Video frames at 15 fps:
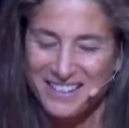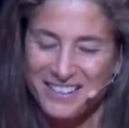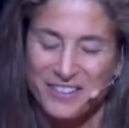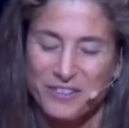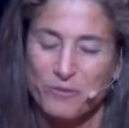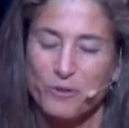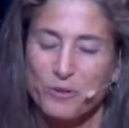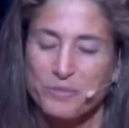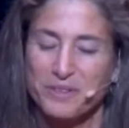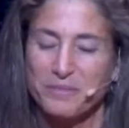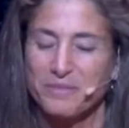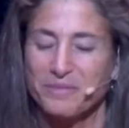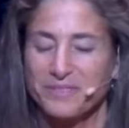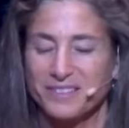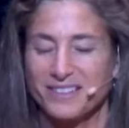Then a
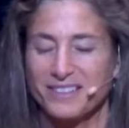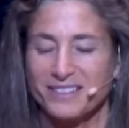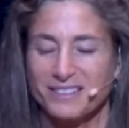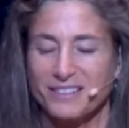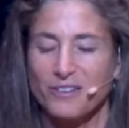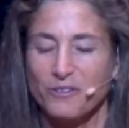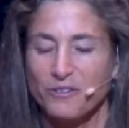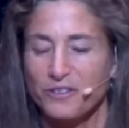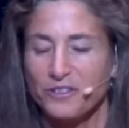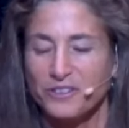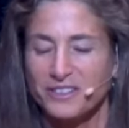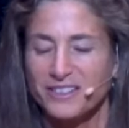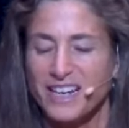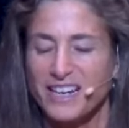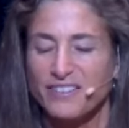woman says, no, they're
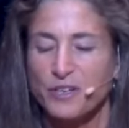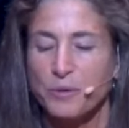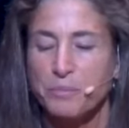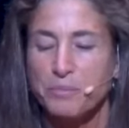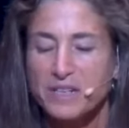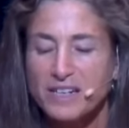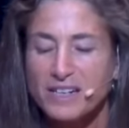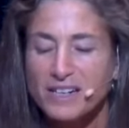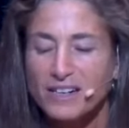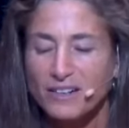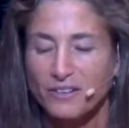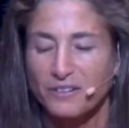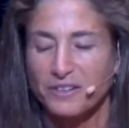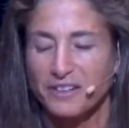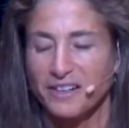saying the meek
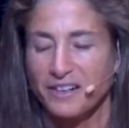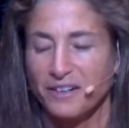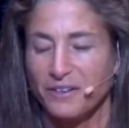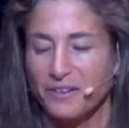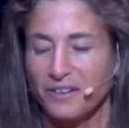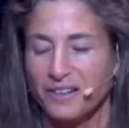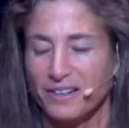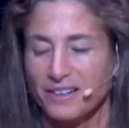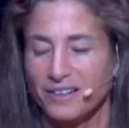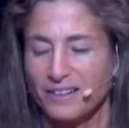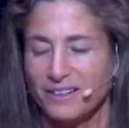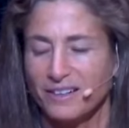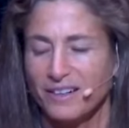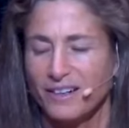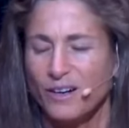are
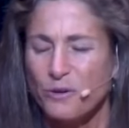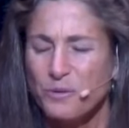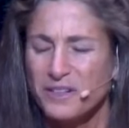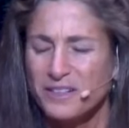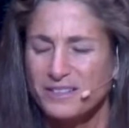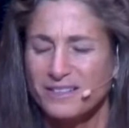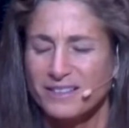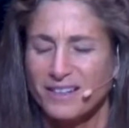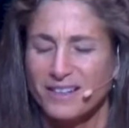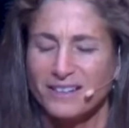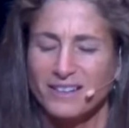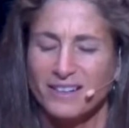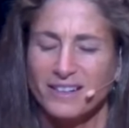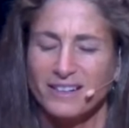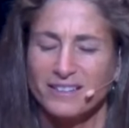inheriting. Oh, isn't
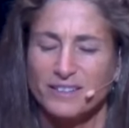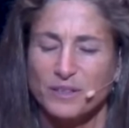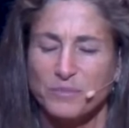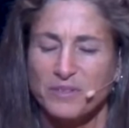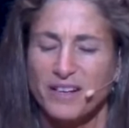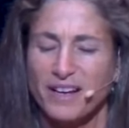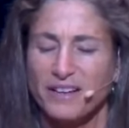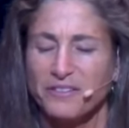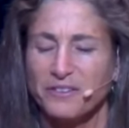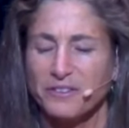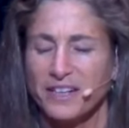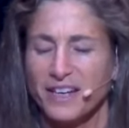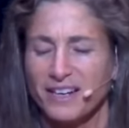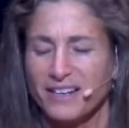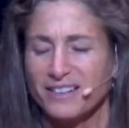that nice? I'm glad
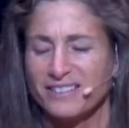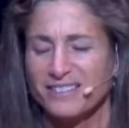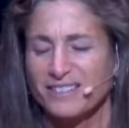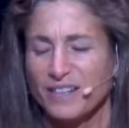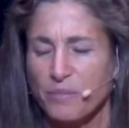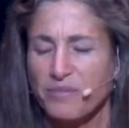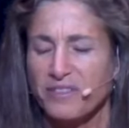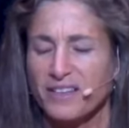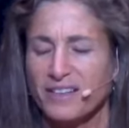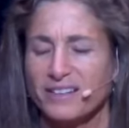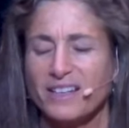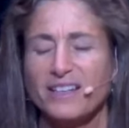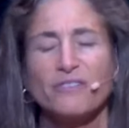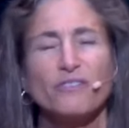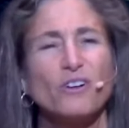they're getting something.
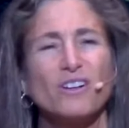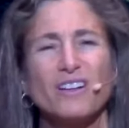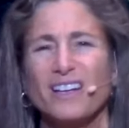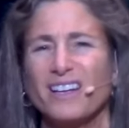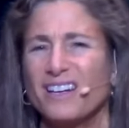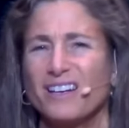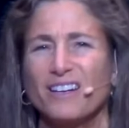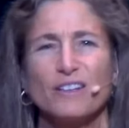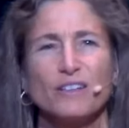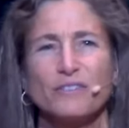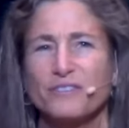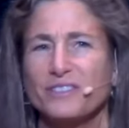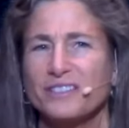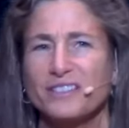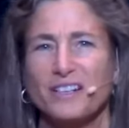They've all had a hell
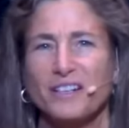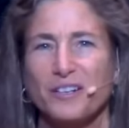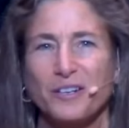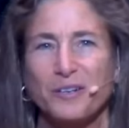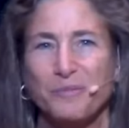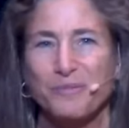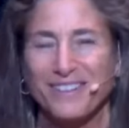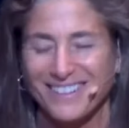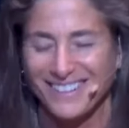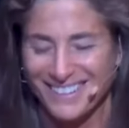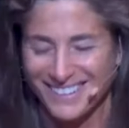of a time.